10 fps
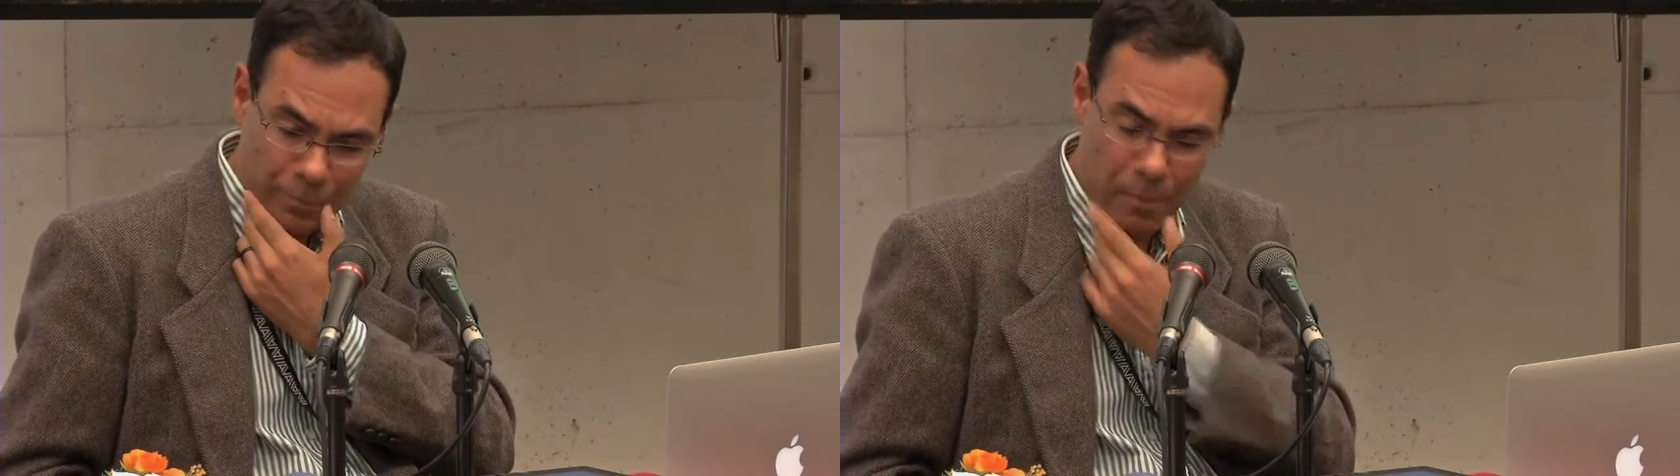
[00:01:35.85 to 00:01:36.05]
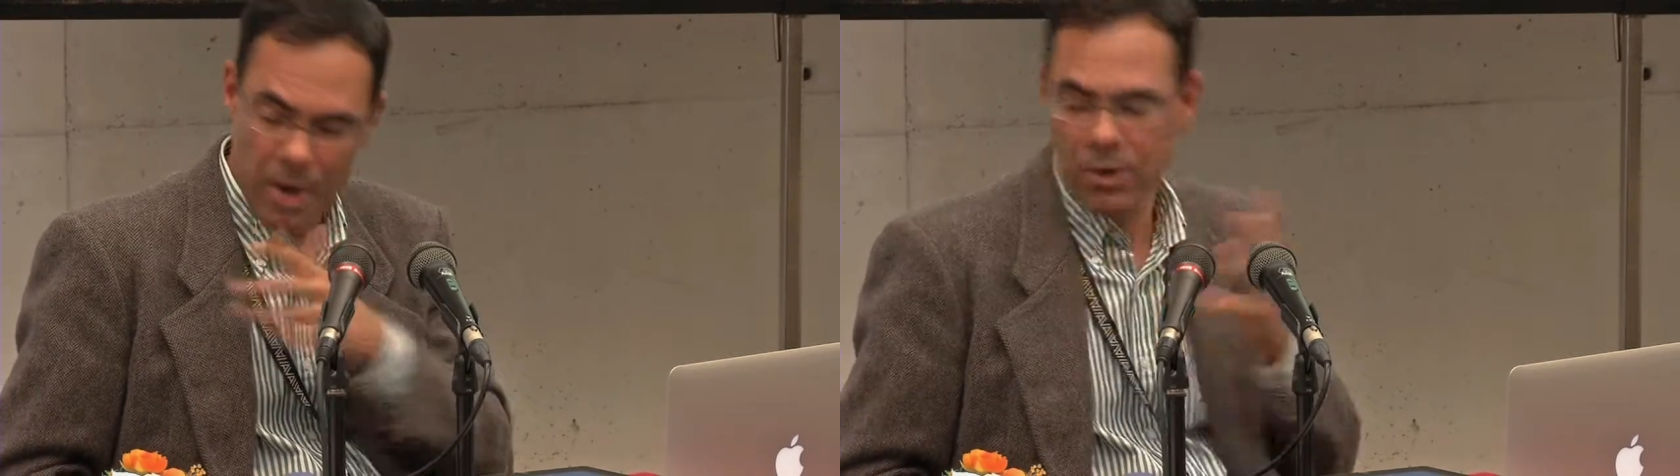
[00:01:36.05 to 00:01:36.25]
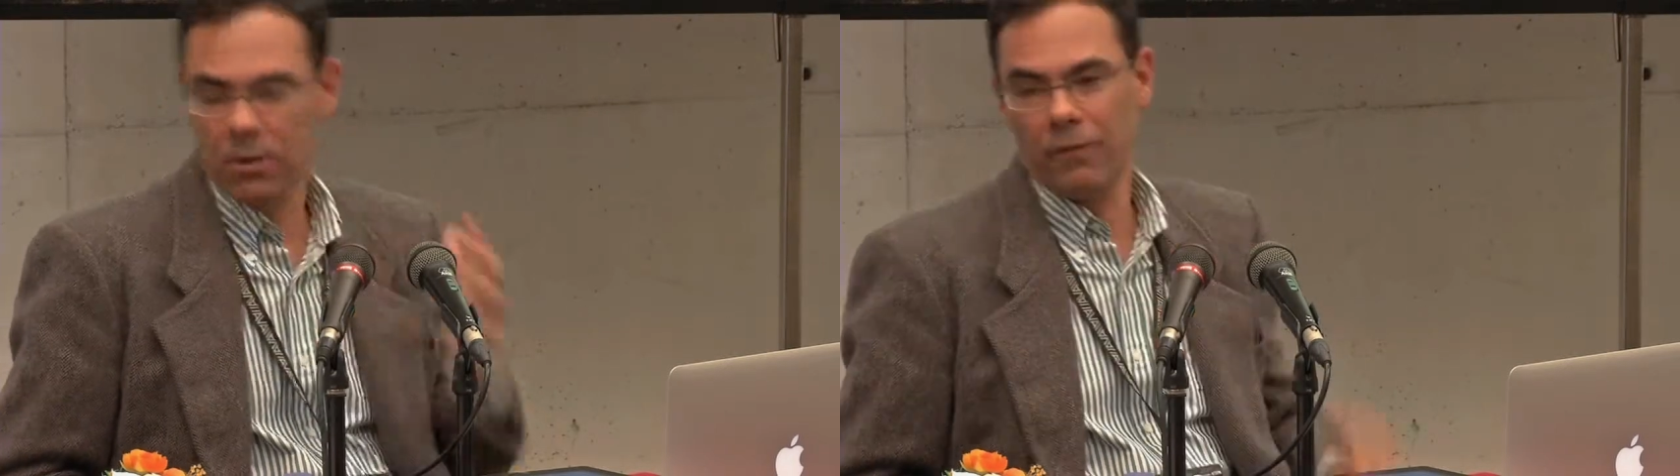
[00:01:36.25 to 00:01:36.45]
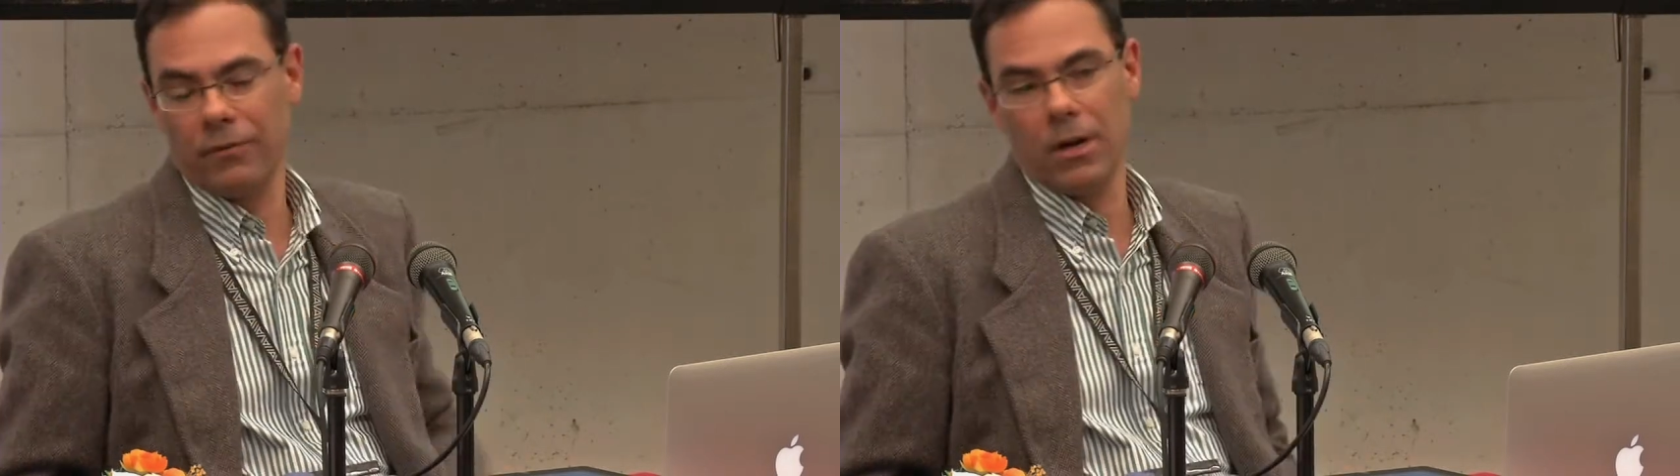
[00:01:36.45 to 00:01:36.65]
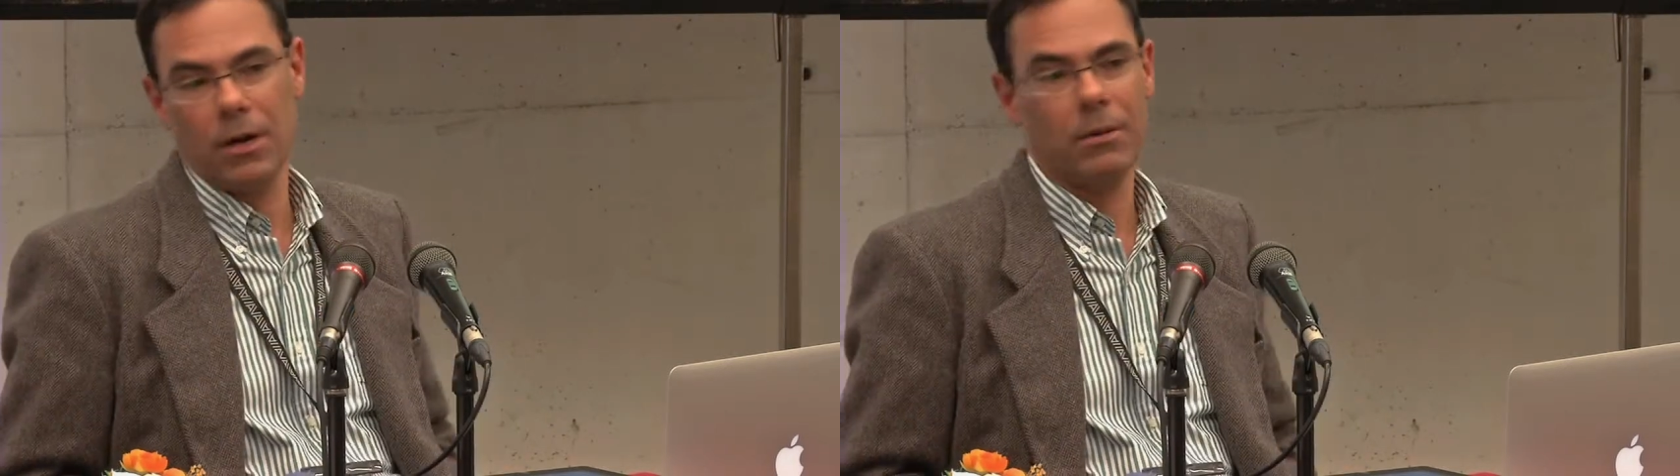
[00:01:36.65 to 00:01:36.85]
member of
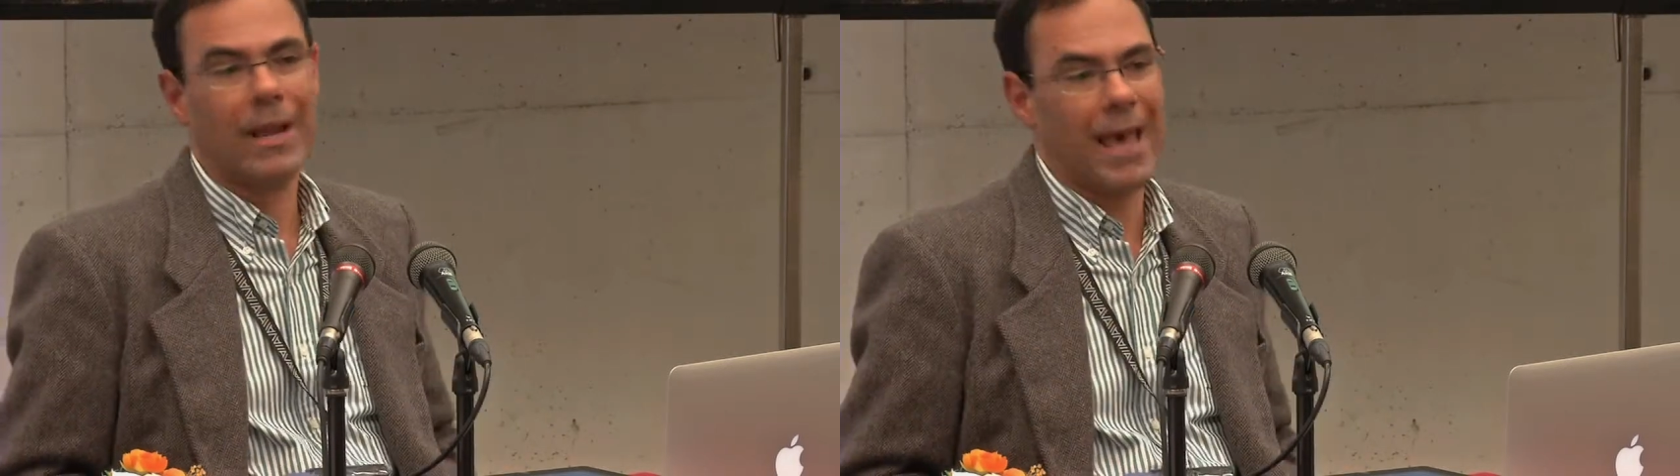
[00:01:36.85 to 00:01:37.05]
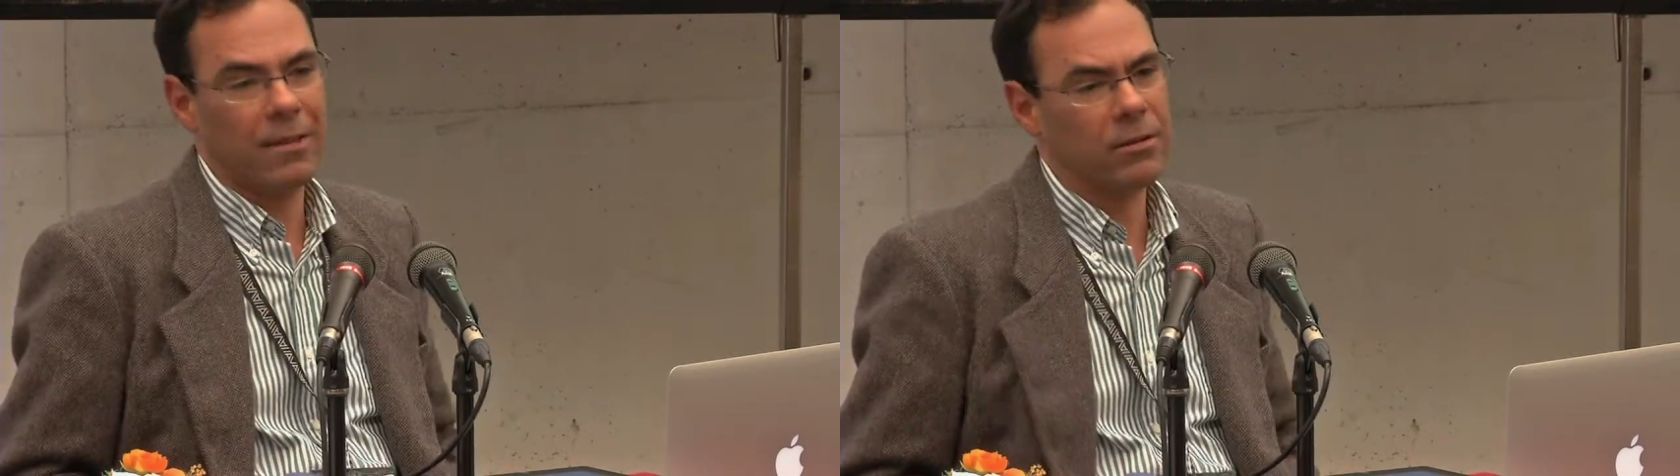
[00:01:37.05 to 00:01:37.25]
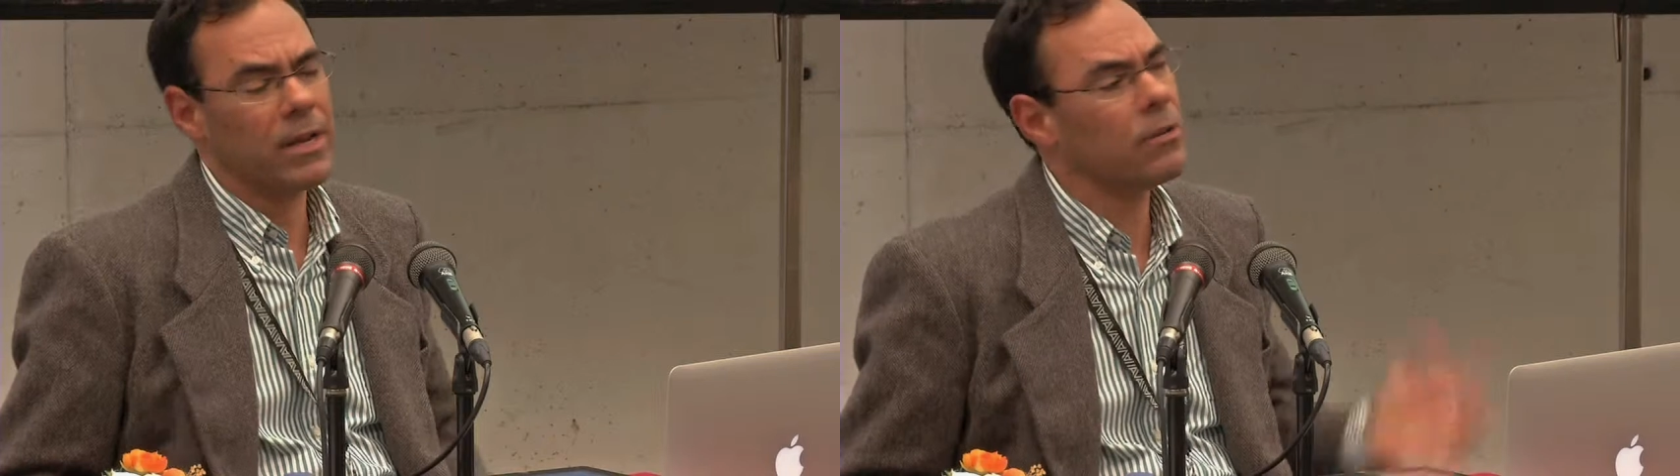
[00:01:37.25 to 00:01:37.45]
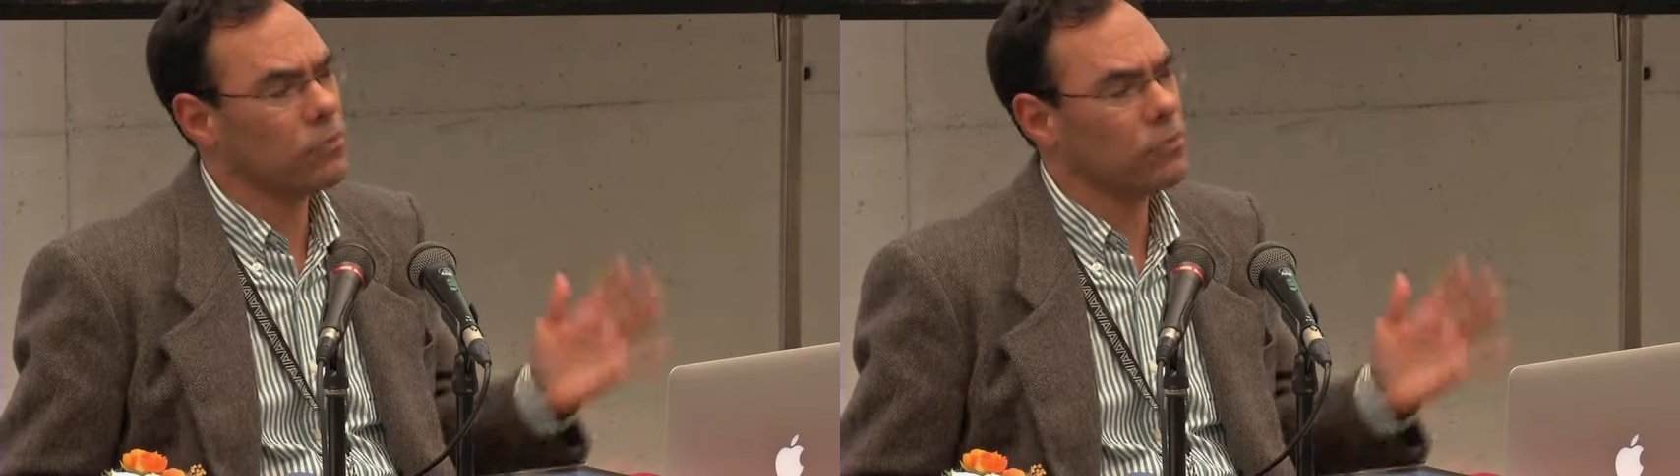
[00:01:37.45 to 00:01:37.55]
a Catholic